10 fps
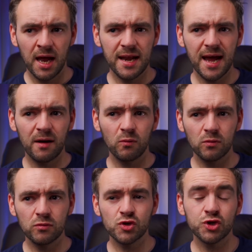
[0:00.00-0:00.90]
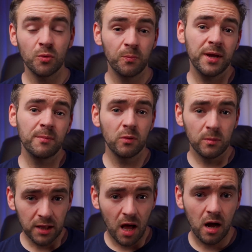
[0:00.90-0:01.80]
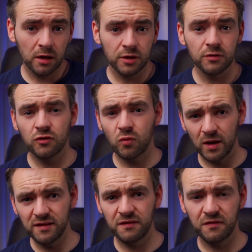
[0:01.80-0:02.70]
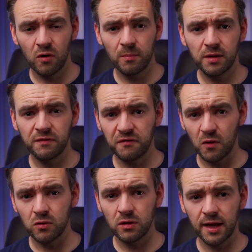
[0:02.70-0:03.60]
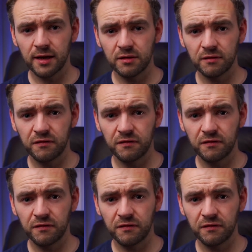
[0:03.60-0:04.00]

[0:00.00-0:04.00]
Now, some people will argue that 24mm focal length